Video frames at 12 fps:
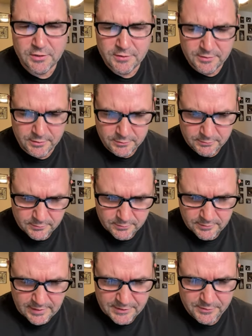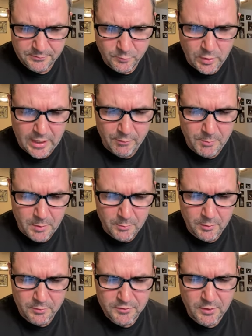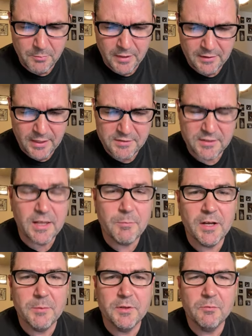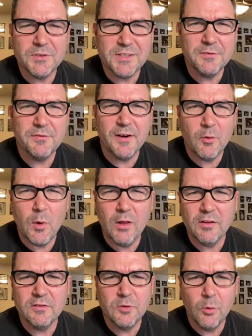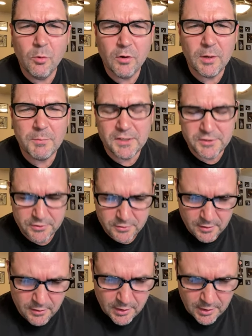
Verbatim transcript: So that's what I remember. So I'm guessing that might have been, was that a farewell tour? I'm not sure.